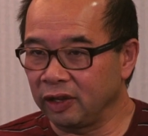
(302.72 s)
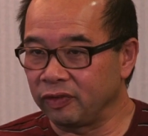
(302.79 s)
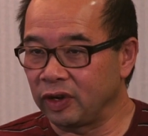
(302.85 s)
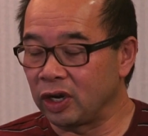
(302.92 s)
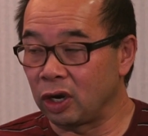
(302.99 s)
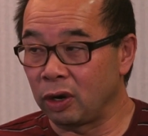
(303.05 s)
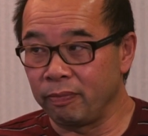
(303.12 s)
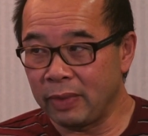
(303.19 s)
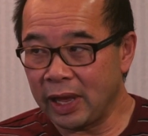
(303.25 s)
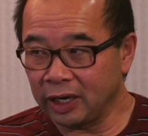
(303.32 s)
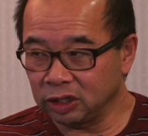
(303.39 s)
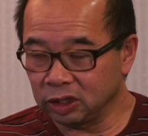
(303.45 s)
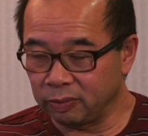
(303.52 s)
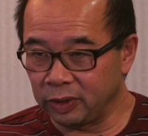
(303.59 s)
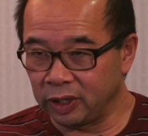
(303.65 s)
of it and our
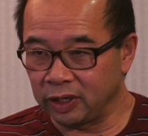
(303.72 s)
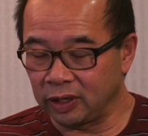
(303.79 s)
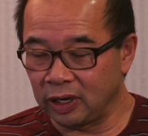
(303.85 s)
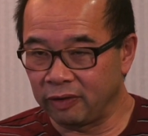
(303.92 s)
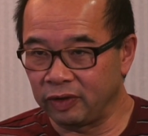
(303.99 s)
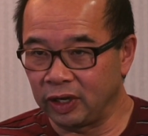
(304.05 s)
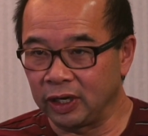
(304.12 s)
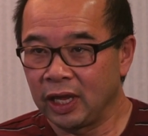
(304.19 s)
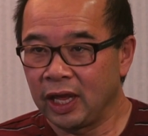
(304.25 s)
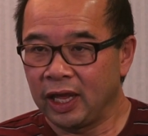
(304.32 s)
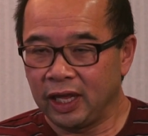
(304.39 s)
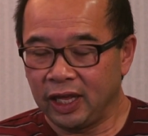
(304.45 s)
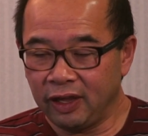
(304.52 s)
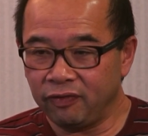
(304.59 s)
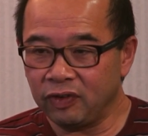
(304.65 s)
management of it,
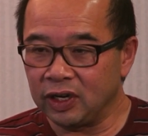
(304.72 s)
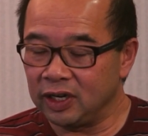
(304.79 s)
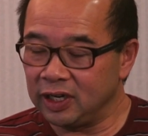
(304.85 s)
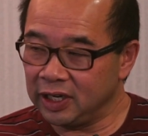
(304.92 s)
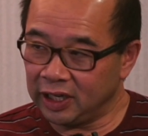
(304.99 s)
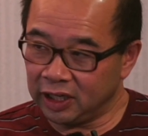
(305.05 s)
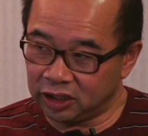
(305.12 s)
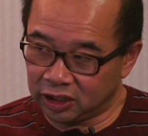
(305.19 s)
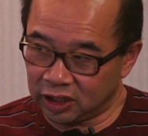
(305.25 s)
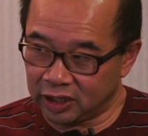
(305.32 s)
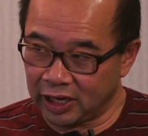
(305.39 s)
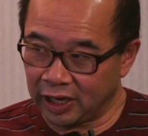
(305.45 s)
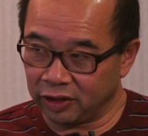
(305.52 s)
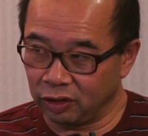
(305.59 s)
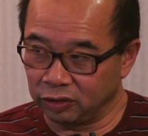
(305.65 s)
if it needs to
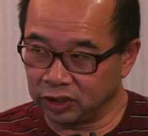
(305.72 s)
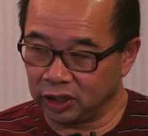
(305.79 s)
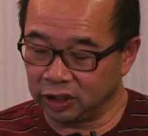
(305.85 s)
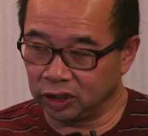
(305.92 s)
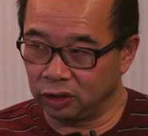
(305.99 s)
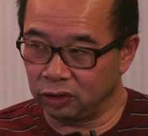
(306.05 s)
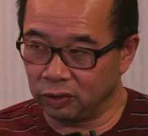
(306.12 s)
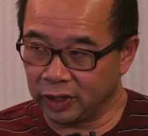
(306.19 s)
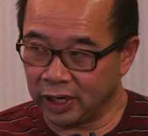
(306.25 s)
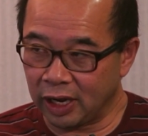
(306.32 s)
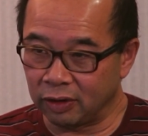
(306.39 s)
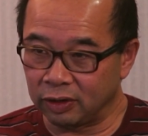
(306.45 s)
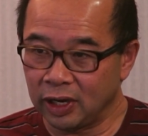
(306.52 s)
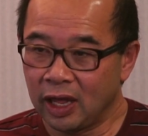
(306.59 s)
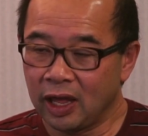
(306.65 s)
take those things into
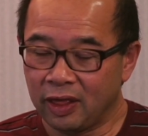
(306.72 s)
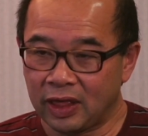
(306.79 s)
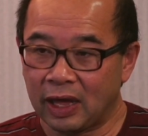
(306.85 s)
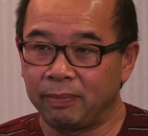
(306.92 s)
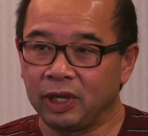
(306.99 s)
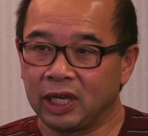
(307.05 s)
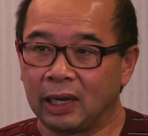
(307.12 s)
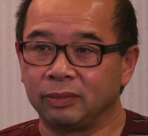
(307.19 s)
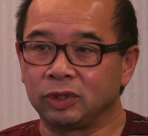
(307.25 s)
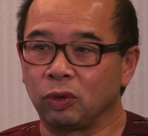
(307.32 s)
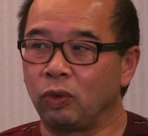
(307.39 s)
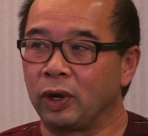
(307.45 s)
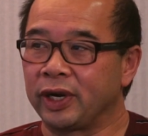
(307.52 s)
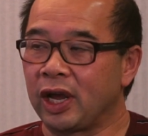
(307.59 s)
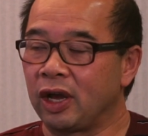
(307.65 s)
account, that becomes a
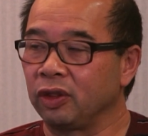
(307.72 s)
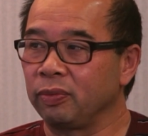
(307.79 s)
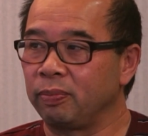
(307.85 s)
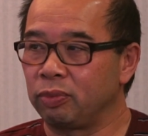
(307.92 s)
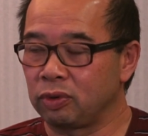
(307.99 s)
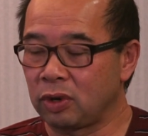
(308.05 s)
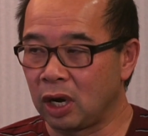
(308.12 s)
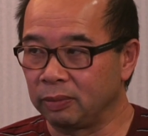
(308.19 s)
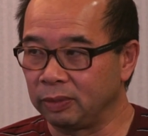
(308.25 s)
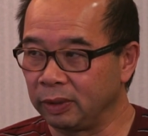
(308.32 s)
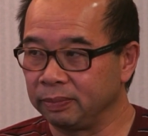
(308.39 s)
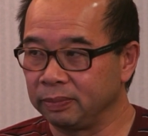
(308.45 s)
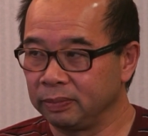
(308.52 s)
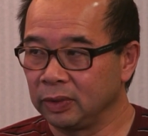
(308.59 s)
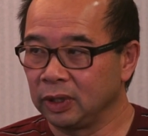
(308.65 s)
One Health
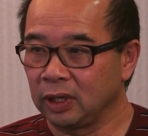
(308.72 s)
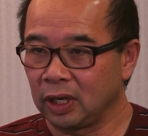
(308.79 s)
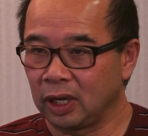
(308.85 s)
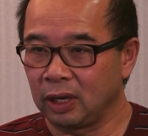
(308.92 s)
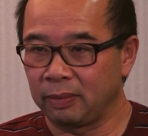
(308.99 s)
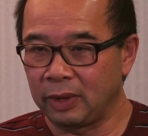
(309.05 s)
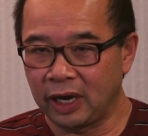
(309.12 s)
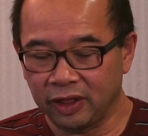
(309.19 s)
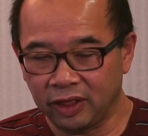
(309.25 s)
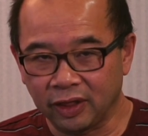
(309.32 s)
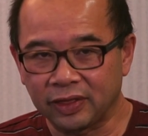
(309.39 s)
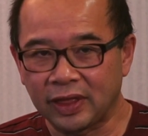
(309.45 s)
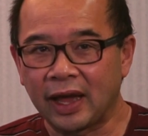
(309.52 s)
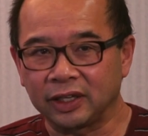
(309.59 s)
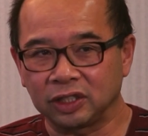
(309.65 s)
problem. And I
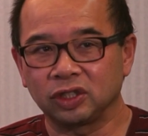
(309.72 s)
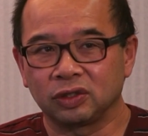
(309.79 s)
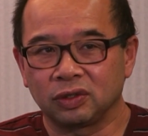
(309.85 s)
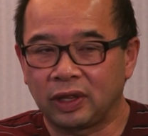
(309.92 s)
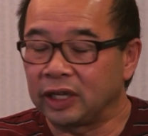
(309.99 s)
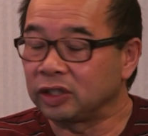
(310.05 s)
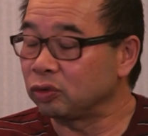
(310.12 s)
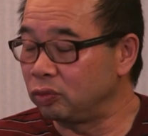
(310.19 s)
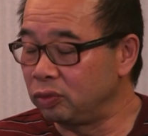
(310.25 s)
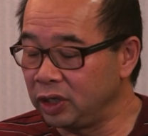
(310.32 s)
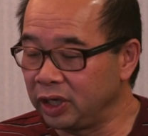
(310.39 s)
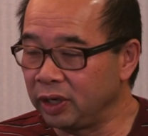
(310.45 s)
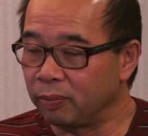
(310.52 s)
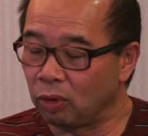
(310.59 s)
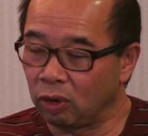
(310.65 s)
think that's
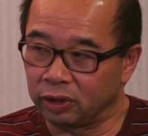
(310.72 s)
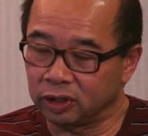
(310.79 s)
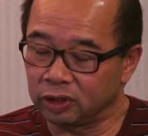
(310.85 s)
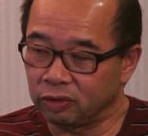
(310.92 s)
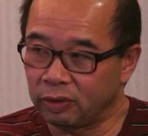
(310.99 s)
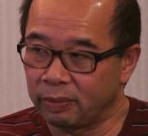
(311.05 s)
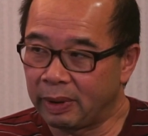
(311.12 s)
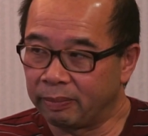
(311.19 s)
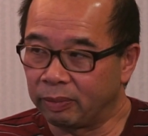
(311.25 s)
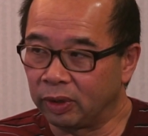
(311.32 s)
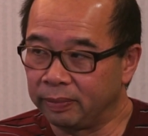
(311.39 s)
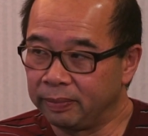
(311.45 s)
really important to remember.